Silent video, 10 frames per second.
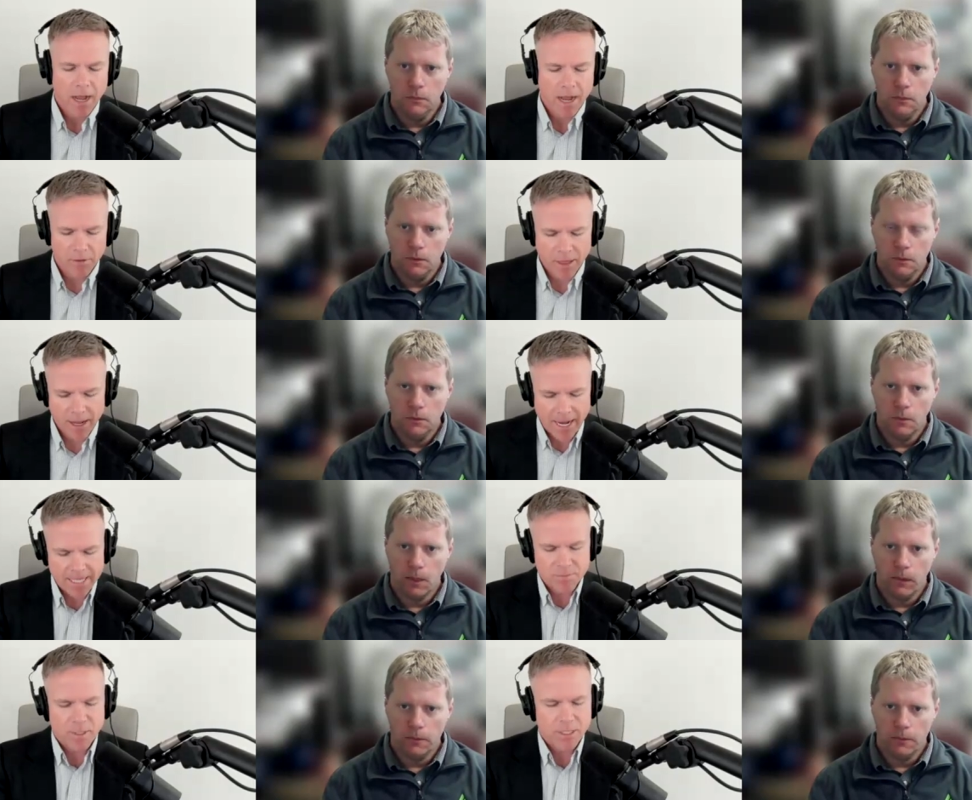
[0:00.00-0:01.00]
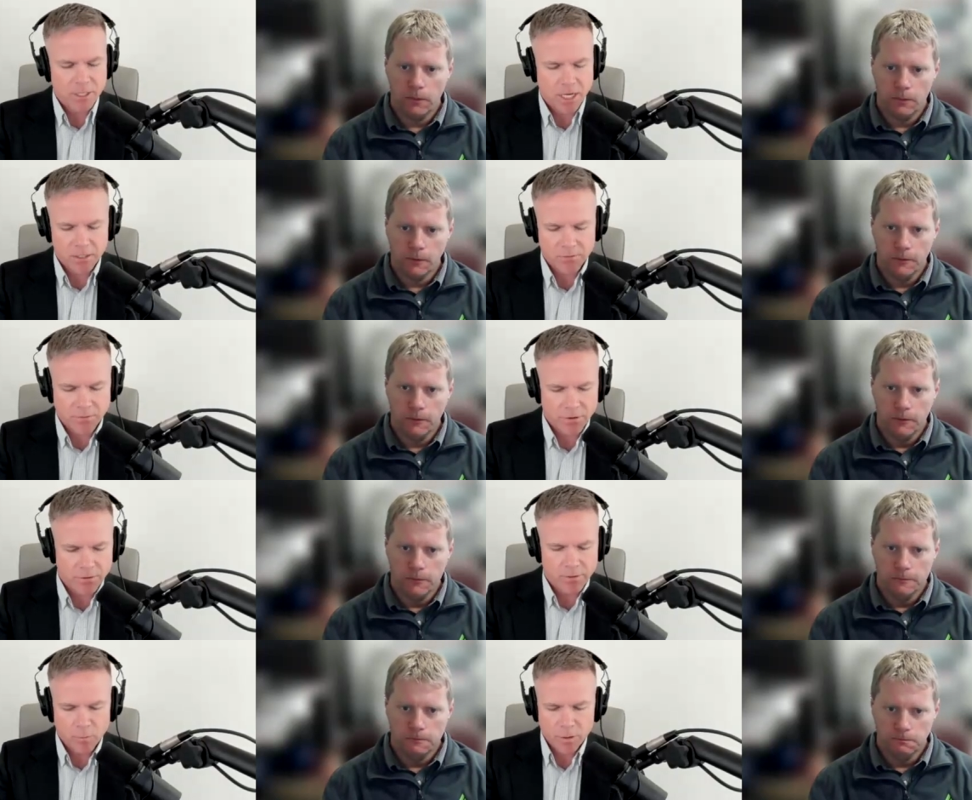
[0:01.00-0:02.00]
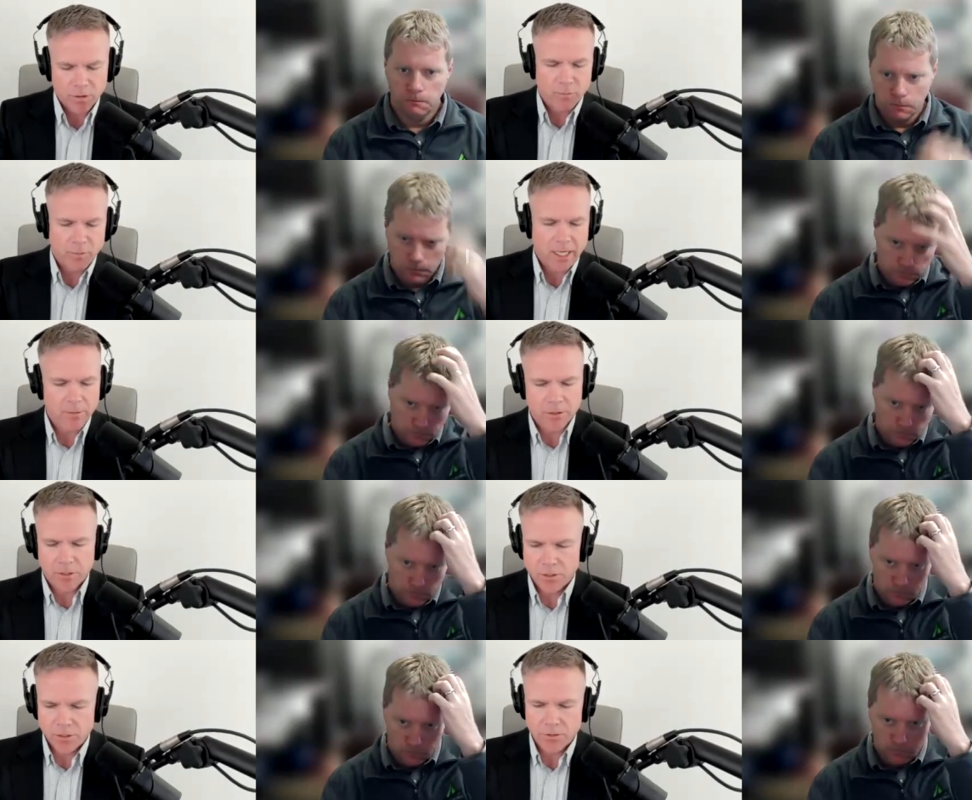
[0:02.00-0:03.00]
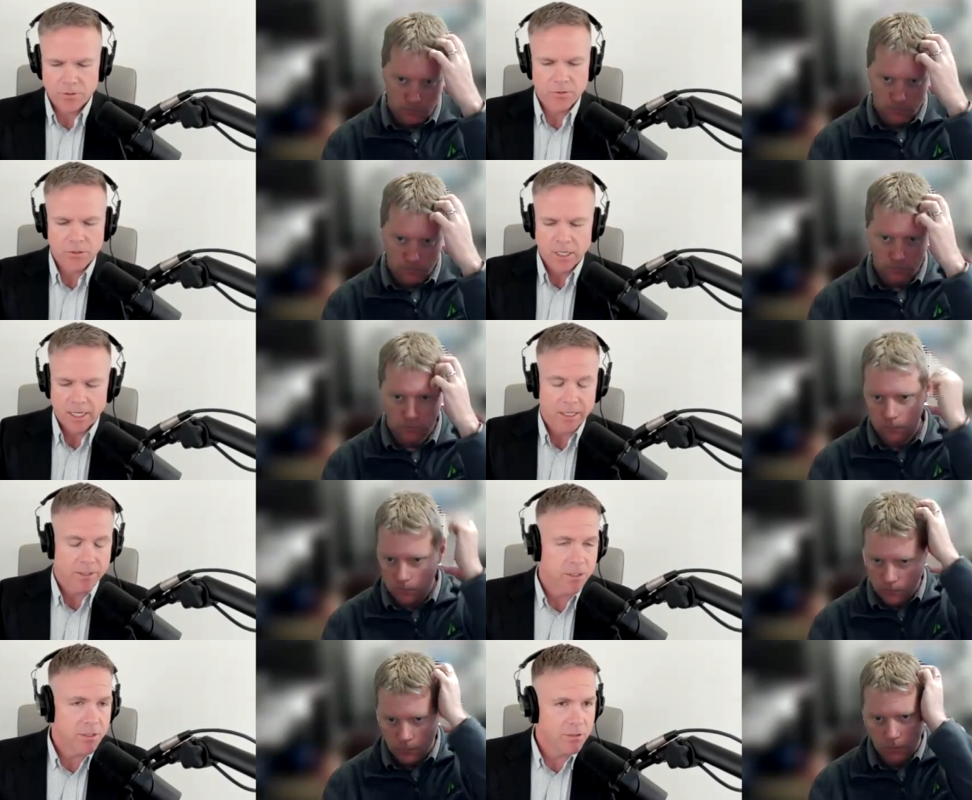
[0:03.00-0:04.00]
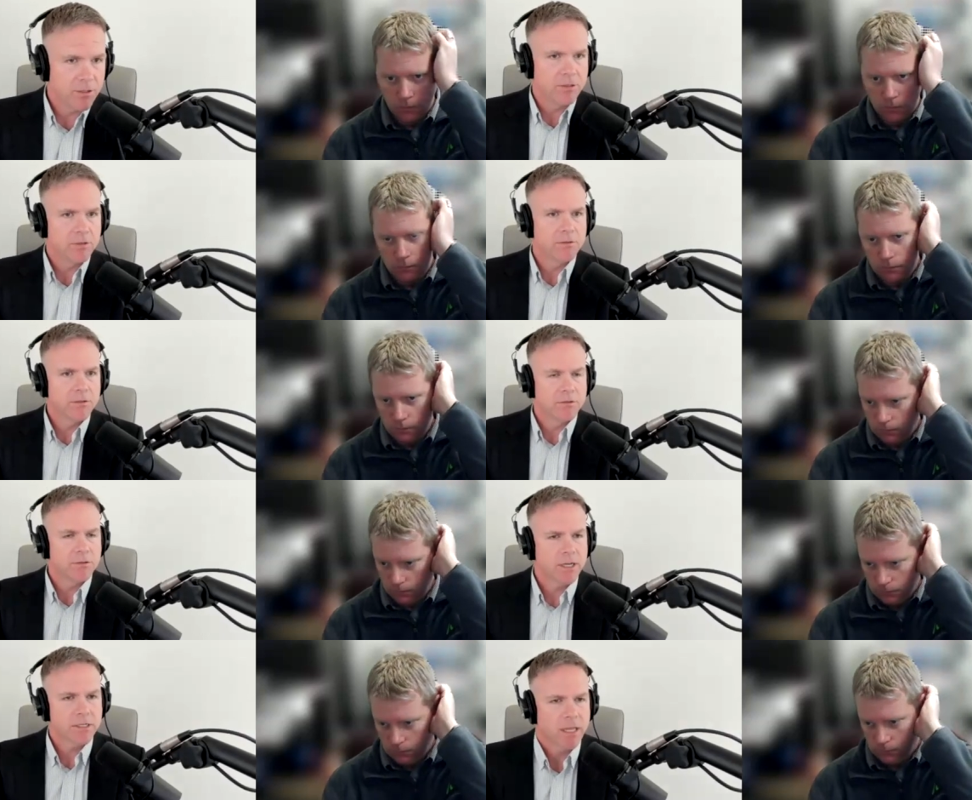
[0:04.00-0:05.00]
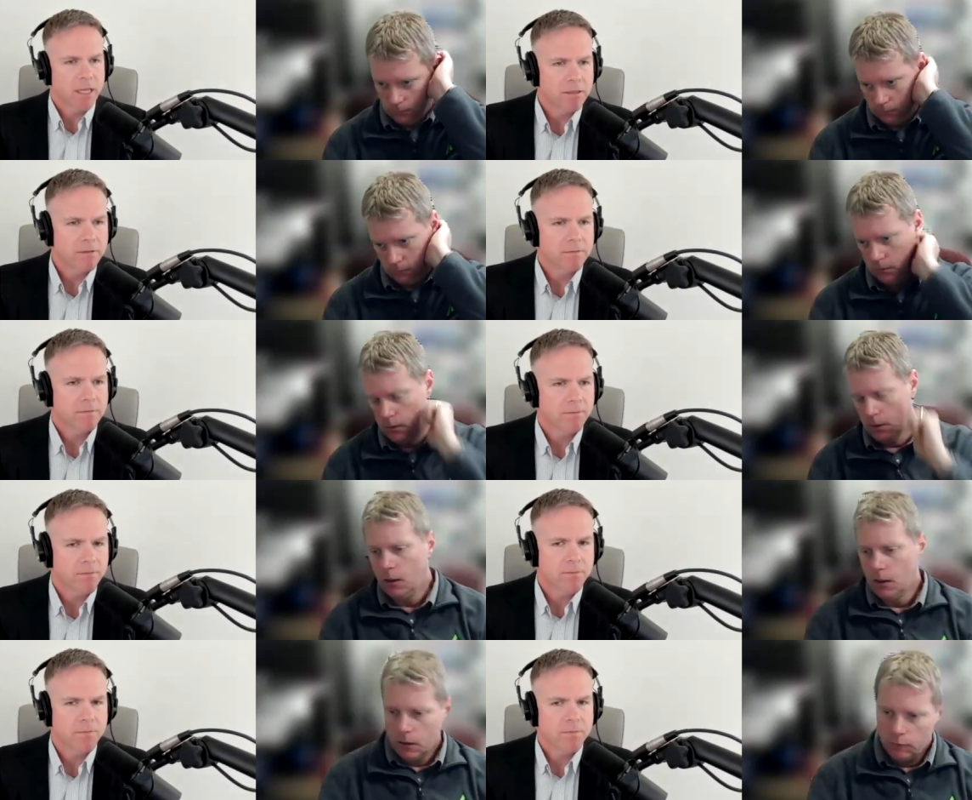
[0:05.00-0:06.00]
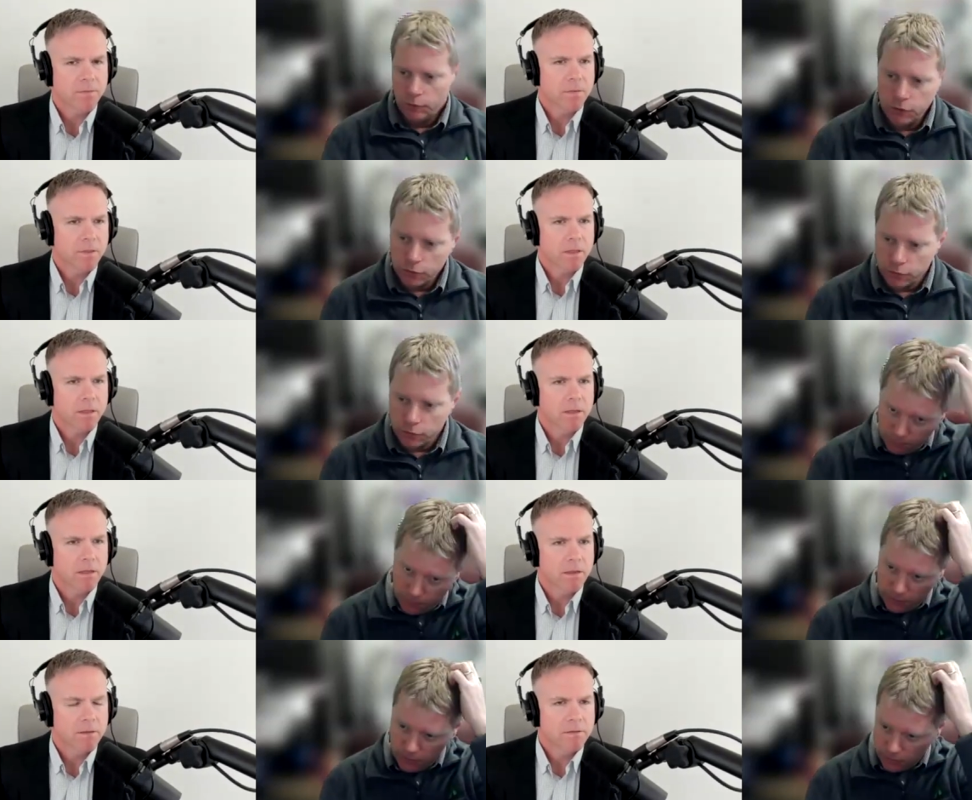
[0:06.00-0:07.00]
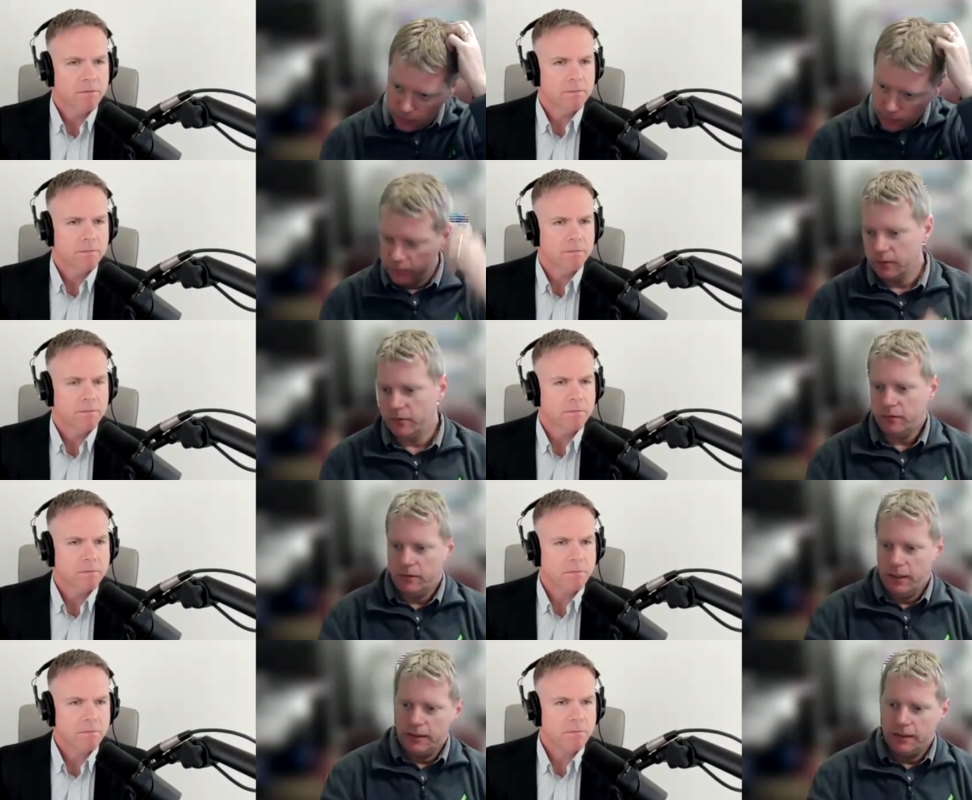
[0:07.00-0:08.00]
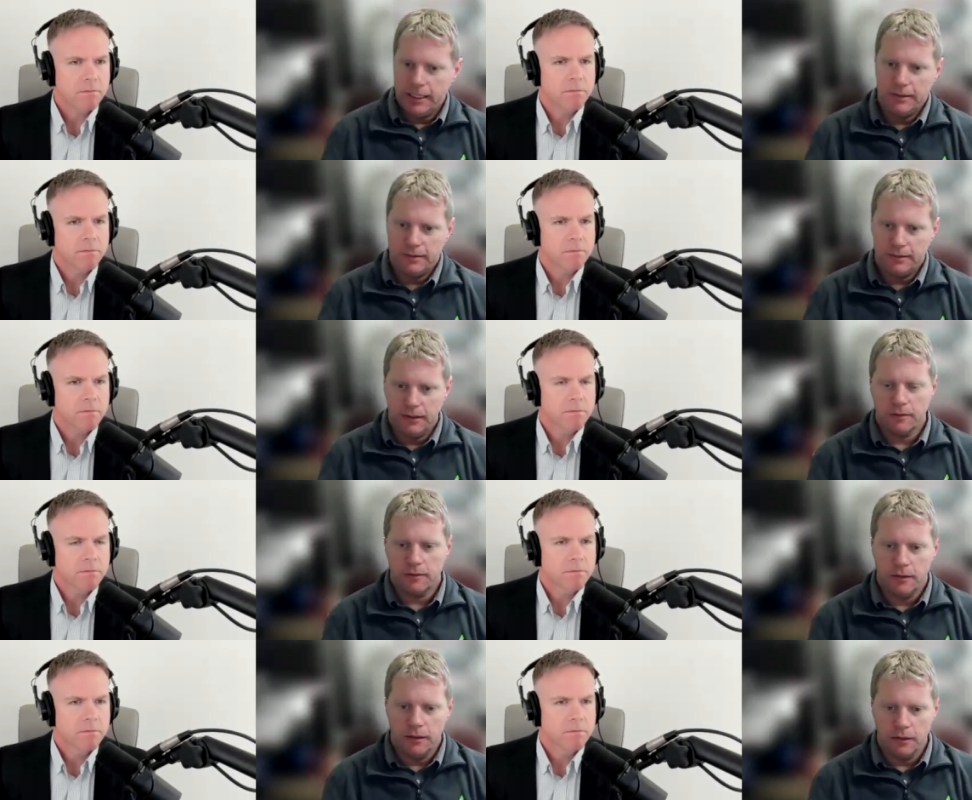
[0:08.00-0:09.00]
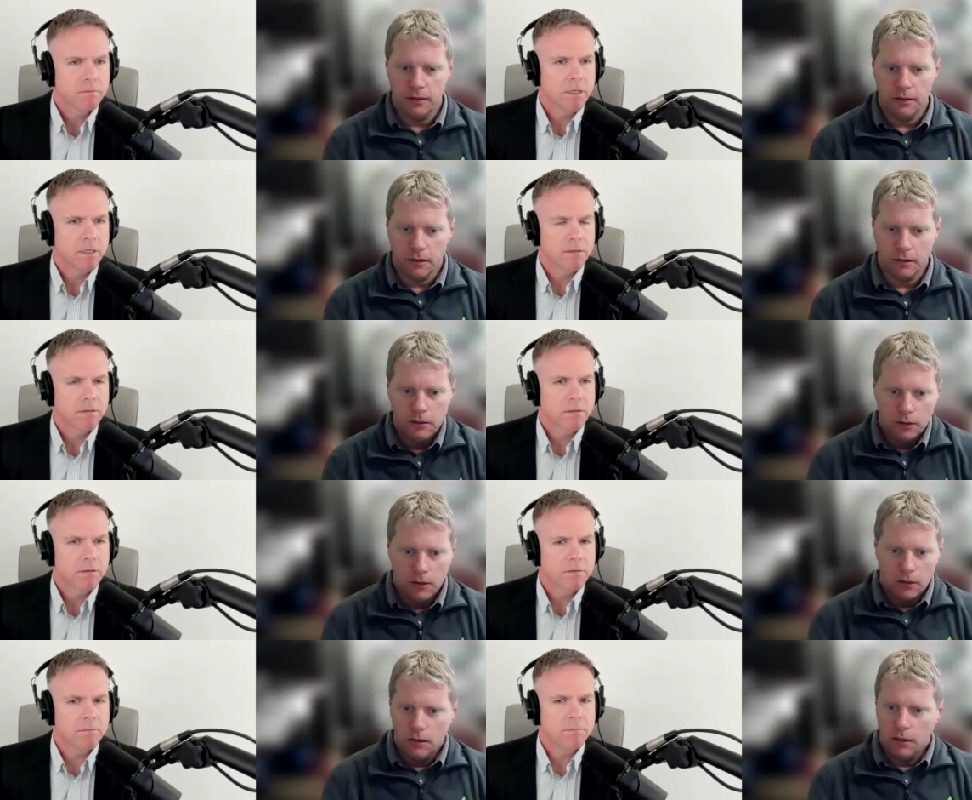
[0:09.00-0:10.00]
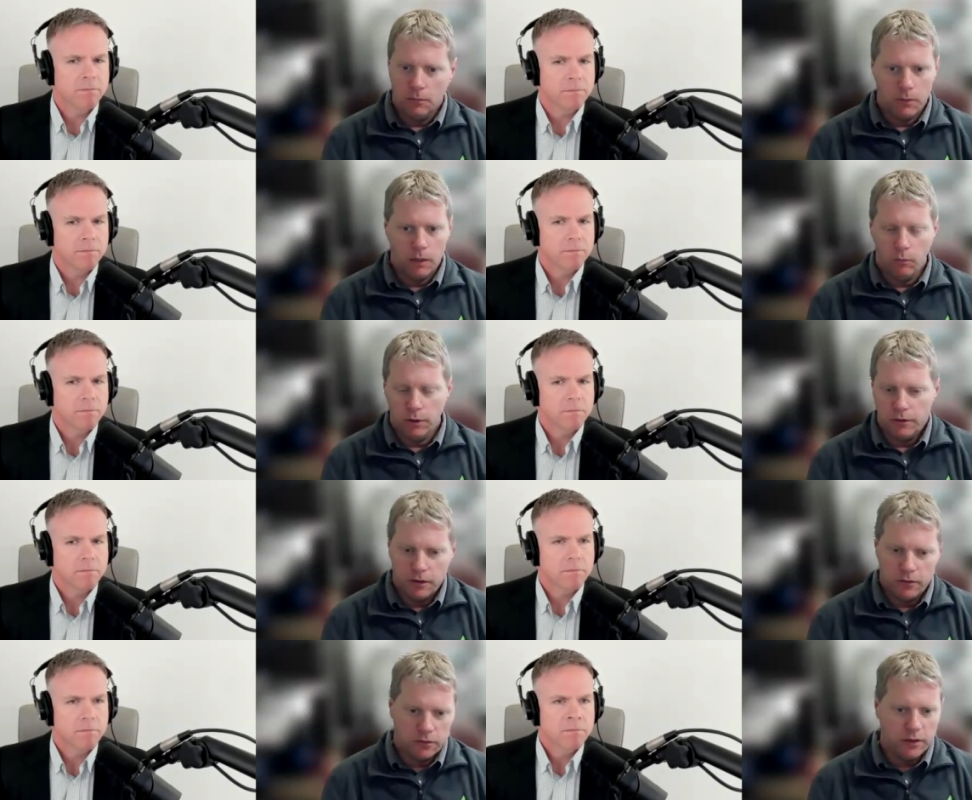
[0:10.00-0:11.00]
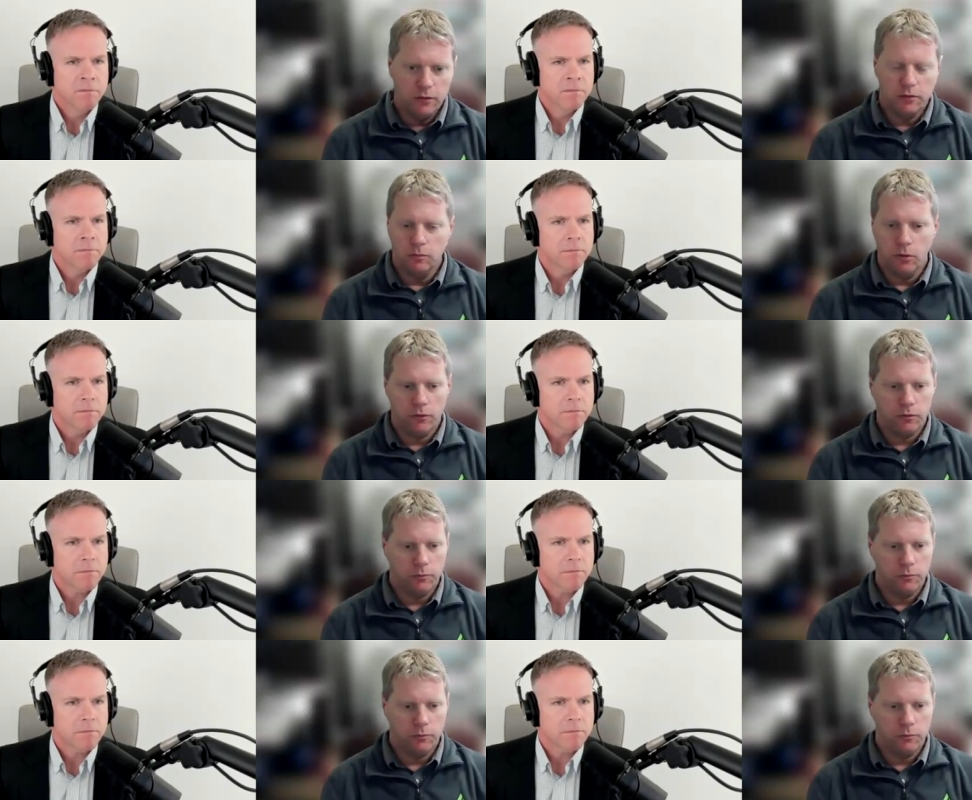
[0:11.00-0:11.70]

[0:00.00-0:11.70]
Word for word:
Speaker 1: how that has been a challenge for you and what you've been able to do and continue to do to address that.
Speaker 2: For sure. So I've been here since like 96 and yeah. uh, uh, I've won tons of sales awards from